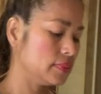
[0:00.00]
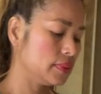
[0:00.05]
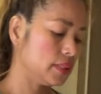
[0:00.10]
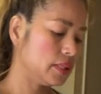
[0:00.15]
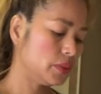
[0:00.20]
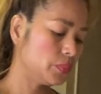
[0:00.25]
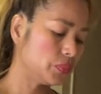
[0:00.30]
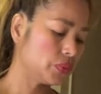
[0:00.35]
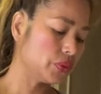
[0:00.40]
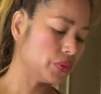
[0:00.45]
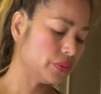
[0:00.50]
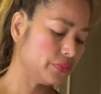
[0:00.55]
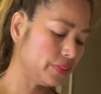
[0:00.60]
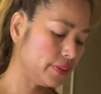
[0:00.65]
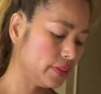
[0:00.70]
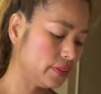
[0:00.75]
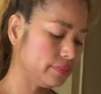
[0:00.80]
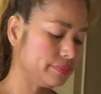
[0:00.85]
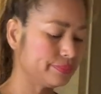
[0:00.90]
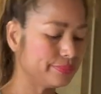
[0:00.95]
and proof
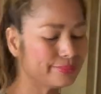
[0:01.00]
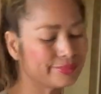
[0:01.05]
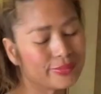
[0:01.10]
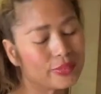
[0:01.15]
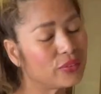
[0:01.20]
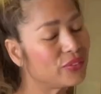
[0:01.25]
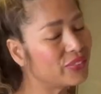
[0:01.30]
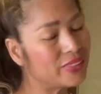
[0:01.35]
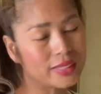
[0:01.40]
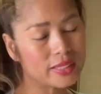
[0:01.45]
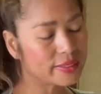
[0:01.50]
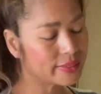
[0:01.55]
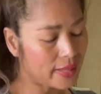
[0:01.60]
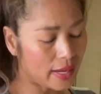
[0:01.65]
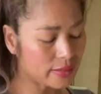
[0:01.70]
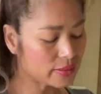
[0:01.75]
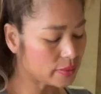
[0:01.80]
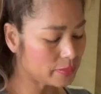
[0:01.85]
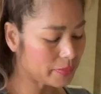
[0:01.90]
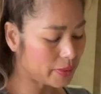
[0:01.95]
it. It really
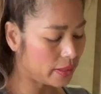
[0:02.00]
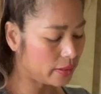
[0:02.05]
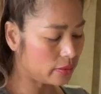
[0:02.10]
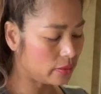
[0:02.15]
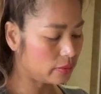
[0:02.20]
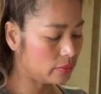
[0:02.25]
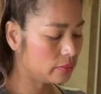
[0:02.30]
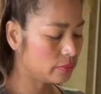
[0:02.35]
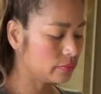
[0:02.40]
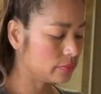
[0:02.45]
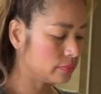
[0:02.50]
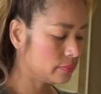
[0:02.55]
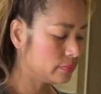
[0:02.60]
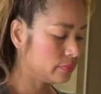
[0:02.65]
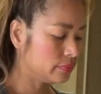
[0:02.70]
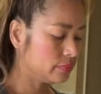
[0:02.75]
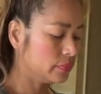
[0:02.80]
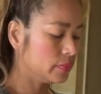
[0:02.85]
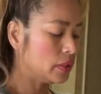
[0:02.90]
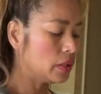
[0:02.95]
doesn't matter.
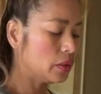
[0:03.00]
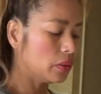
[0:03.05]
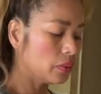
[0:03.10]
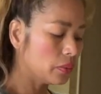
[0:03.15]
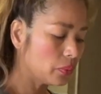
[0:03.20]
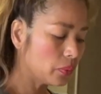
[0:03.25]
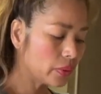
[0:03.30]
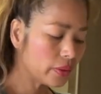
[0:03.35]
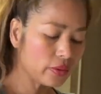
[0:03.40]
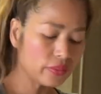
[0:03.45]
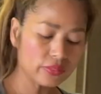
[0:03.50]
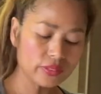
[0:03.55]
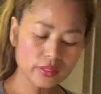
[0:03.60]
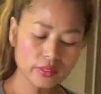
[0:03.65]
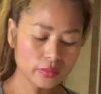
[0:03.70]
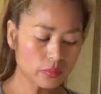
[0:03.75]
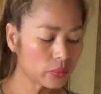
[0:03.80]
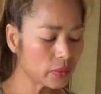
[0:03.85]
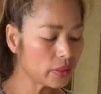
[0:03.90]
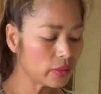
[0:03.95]

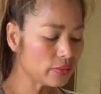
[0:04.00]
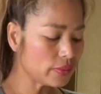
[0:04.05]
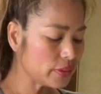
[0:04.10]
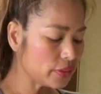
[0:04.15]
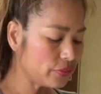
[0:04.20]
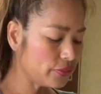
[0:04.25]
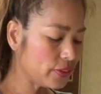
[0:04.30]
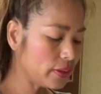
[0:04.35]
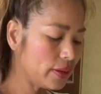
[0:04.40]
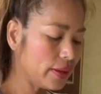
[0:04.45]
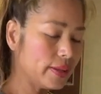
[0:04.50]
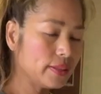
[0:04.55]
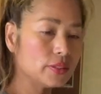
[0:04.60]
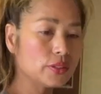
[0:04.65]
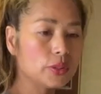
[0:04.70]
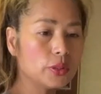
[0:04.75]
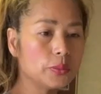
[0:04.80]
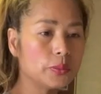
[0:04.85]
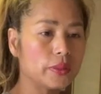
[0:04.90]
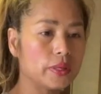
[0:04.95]
Whatever you feel like
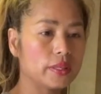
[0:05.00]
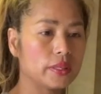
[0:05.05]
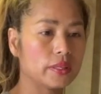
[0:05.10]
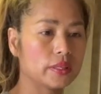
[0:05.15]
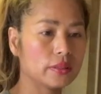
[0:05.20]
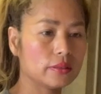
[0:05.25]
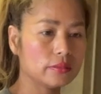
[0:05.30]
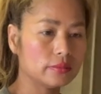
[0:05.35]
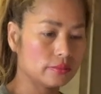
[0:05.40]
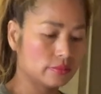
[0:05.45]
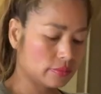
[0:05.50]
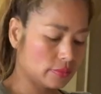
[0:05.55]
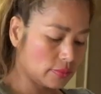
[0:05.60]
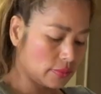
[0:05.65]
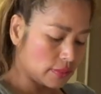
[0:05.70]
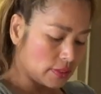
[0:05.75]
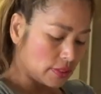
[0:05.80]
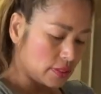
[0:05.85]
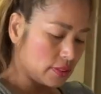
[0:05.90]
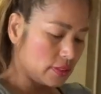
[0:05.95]
doing. You know?
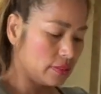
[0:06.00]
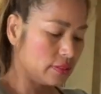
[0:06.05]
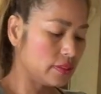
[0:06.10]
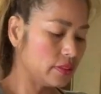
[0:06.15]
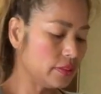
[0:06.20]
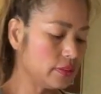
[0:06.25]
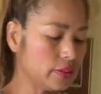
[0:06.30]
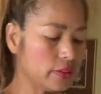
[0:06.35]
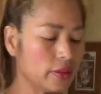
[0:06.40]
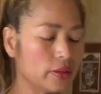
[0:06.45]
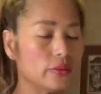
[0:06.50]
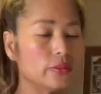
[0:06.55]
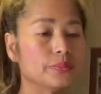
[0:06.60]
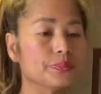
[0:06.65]
There you go.